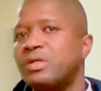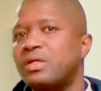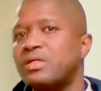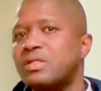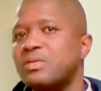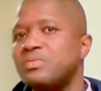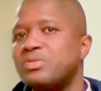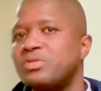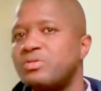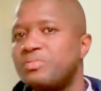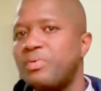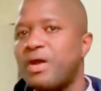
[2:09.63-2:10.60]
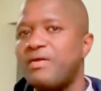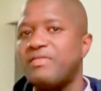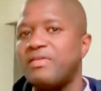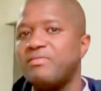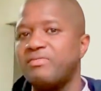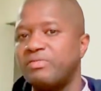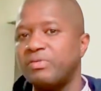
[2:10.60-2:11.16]
and seem to deprive
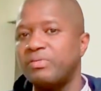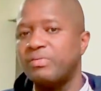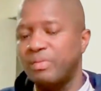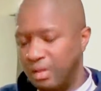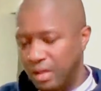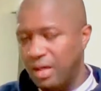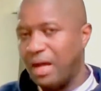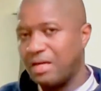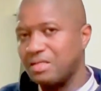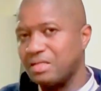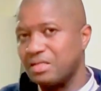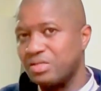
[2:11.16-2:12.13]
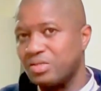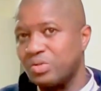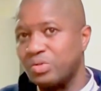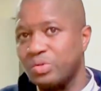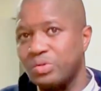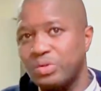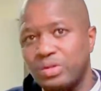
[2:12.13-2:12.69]
them from access
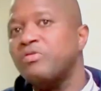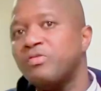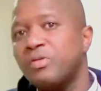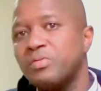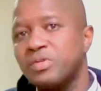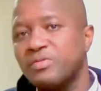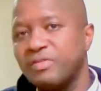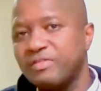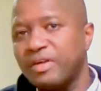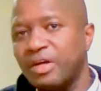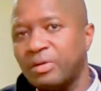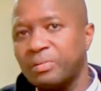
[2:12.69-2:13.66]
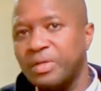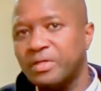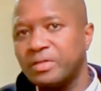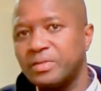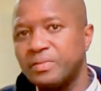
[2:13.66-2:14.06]
to new forms of development.